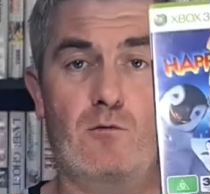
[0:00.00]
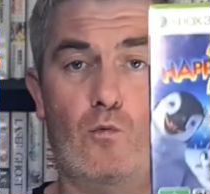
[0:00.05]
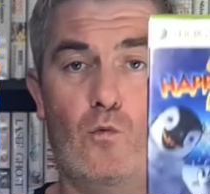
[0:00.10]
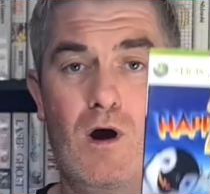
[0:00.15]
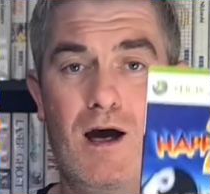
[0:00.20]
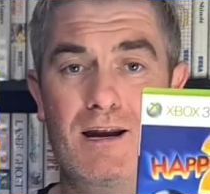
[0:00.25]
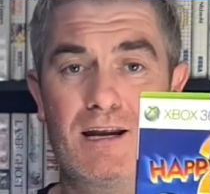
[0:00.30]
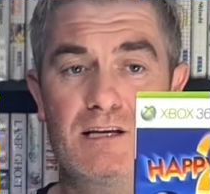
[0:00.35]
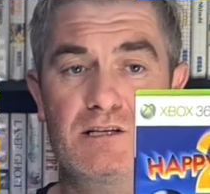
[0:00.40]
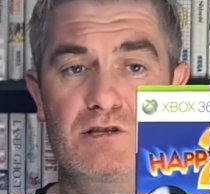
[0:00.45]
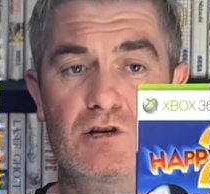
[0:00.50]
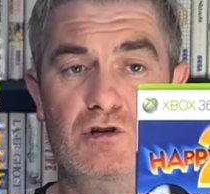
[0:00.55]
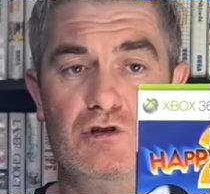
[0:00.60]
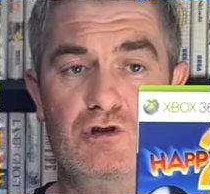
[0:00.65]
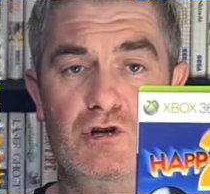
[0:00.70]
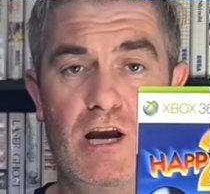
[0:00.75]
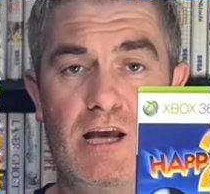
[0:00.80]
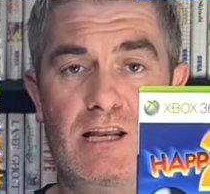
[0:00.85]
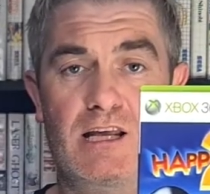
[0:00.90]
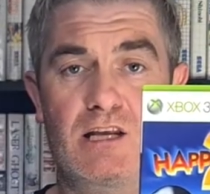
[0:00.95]
and one is the
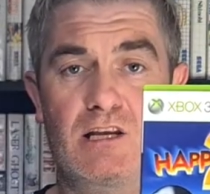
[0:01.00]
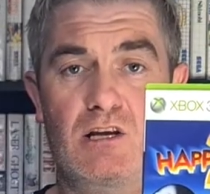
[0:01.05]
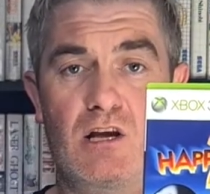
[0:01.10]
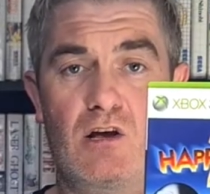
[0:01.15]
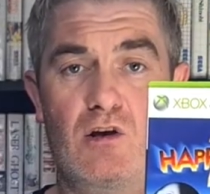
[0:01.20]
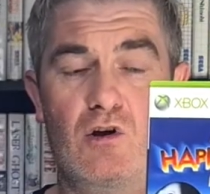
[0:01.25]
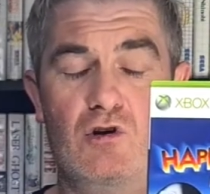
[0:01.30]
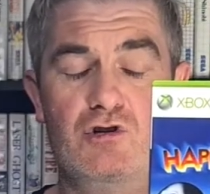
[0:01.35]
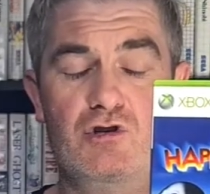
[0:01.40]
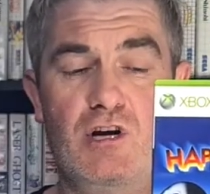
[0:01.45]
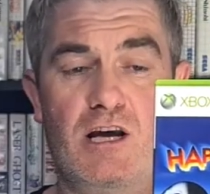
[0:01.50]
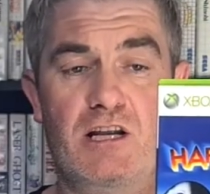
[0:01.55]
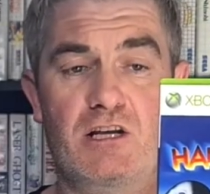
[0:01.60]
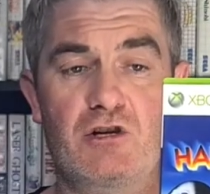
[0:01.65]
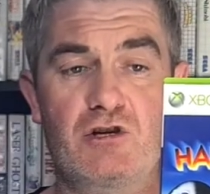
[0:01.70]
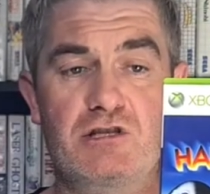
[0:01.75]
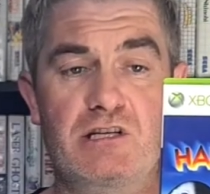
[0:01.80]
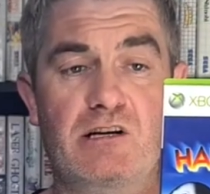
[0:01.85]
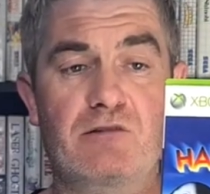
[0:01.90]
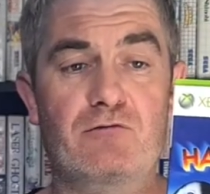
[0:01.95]
Australian
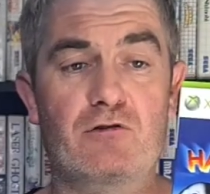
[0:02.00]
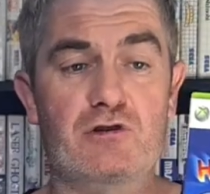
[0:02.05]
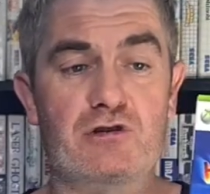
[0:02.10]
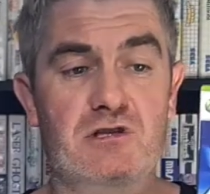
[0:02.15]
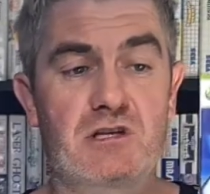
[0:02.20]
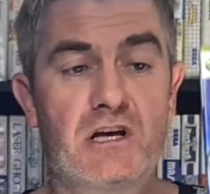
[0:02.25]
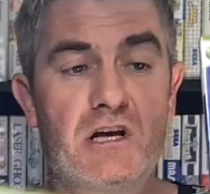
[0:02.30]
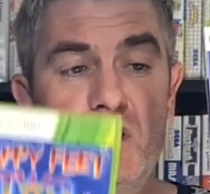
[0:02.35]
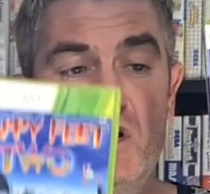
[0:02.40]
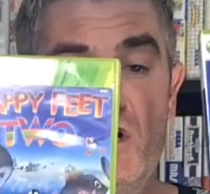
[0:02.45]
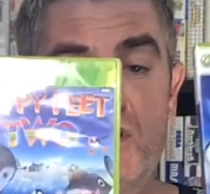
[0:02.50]
New Zealand version.